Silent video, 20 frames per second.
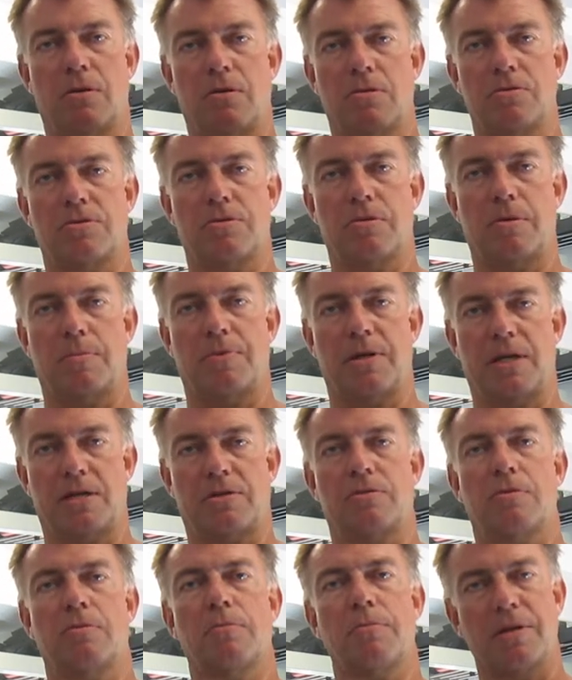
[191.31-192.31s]
also a
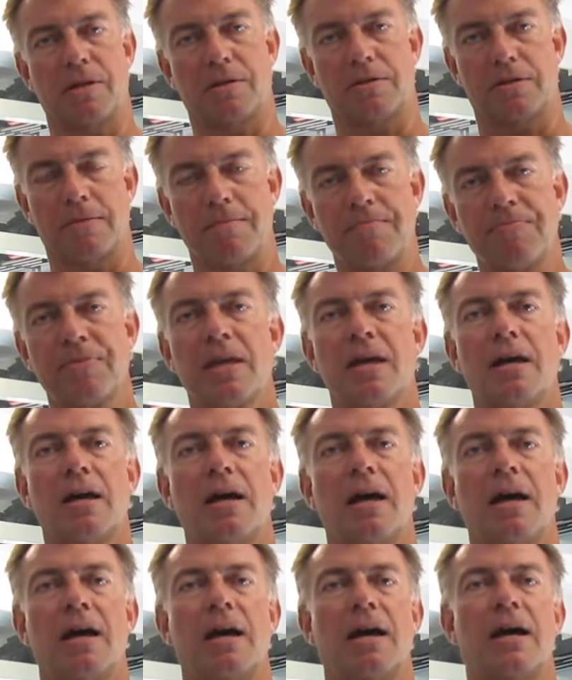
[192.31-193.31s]
pectoral builder.
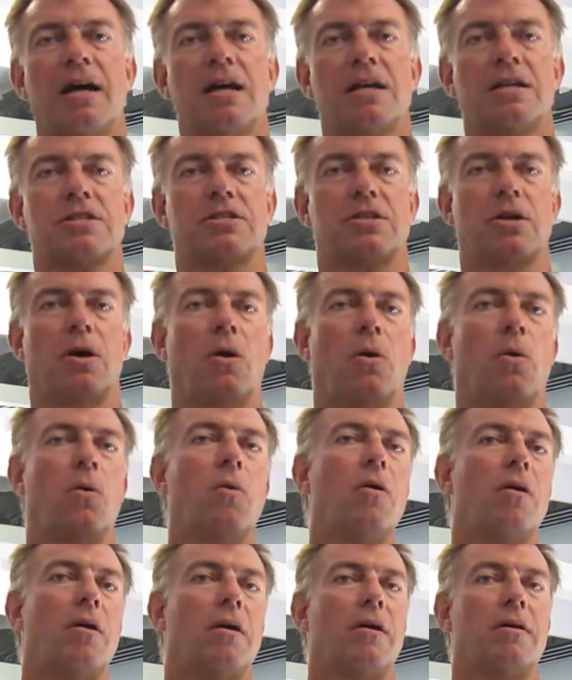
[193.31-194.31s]

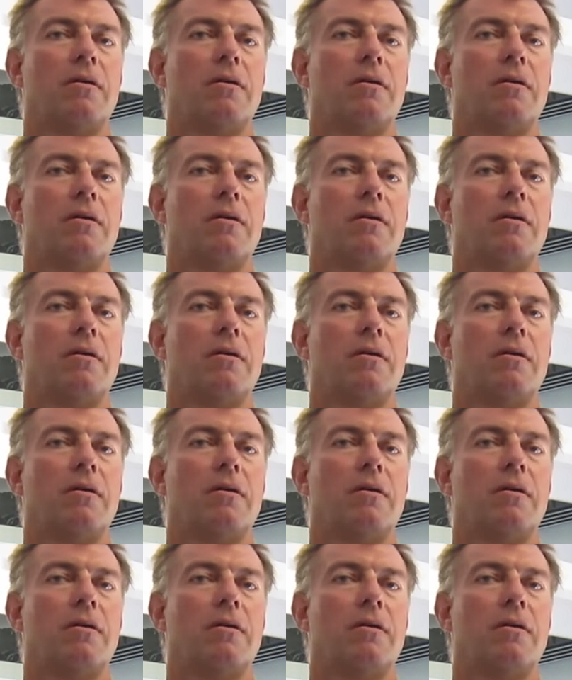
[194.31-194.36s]
So